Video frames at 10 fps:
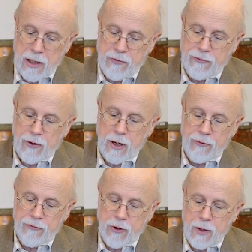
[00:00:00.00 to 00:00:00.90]

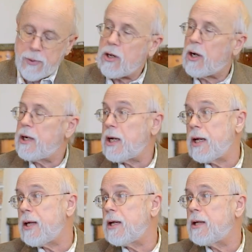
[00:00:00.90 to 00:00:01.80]
far, far beyond
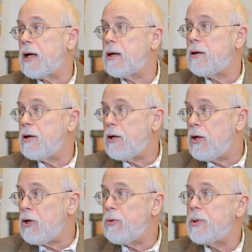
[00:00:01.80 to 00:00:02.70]
anything that
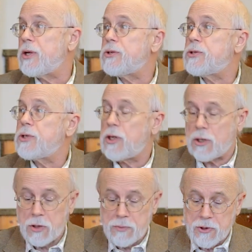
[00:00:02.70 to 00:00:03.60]
humans
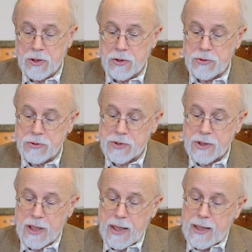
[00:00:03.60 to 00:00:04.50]
could
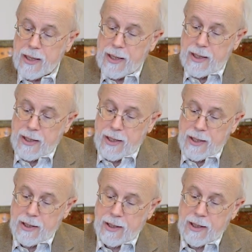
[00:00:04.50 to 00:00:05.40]
produce.
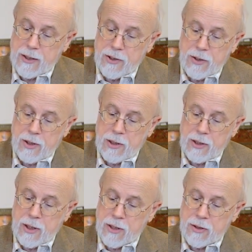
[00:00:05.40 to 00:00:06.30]
And again,
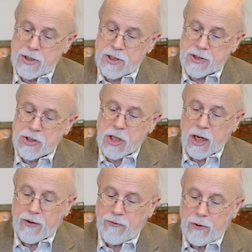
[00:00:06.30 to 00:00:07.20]
they're just
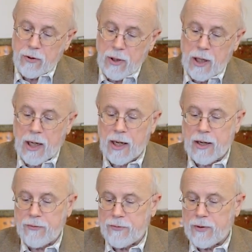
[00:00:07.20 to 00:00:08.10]
chock full
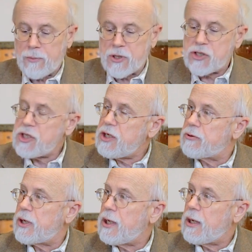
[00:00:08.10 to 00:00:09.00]
of
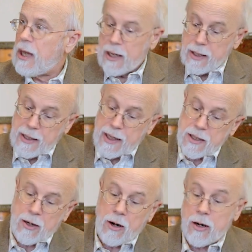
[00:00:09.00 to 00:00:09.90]
machinery
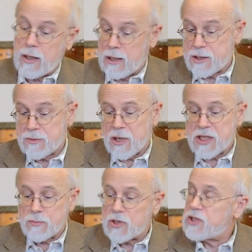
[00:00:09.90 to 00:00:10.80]
that is
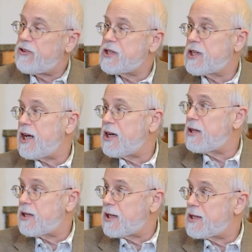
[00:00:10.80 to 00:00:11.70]
much more
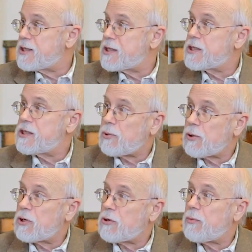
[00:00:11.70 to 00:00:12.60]
sophisticated than this
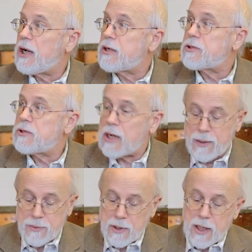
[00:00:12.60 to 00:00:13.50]
simple little mousetrap.